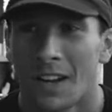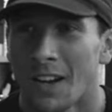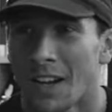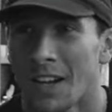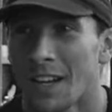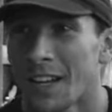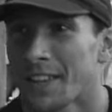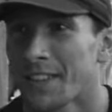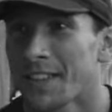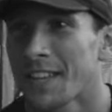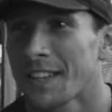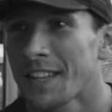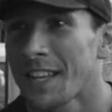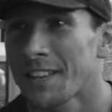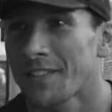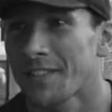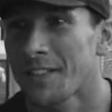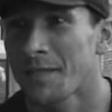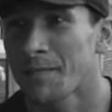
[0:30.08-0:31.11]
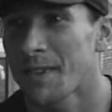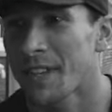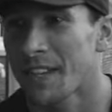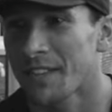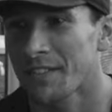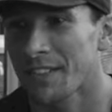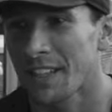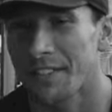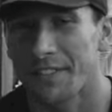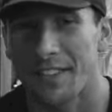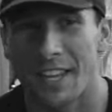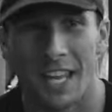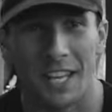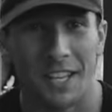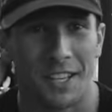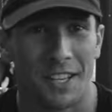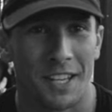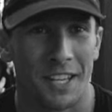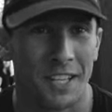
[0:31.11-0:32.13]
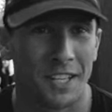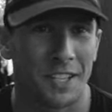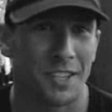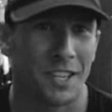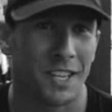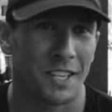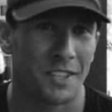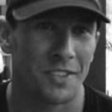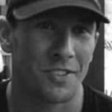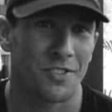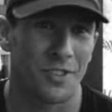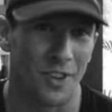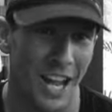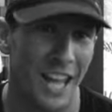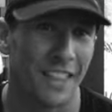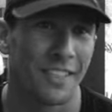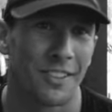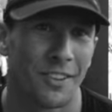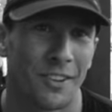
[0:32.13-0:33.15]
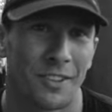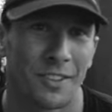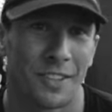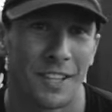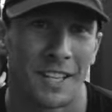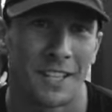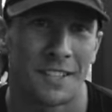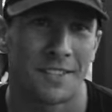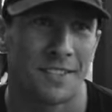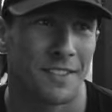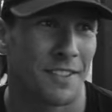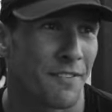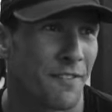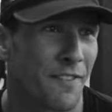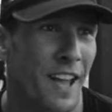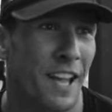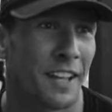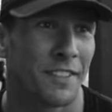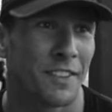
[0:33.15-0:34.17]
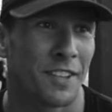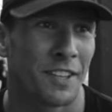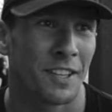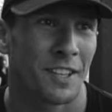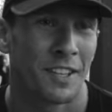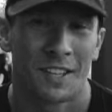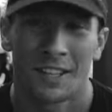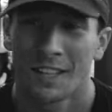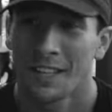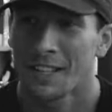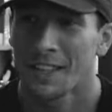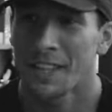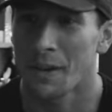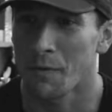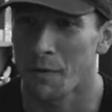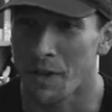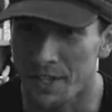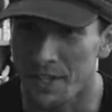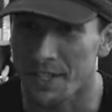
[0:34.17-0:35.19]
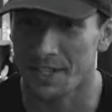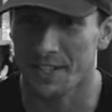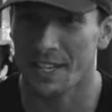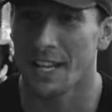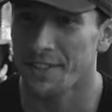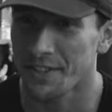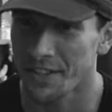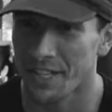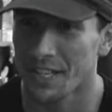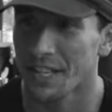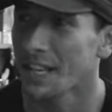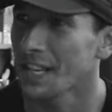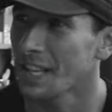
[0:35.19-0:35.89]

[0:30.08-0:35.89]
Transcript: I think that's the biggest letdown in triathlon, is the fact that there isn't such a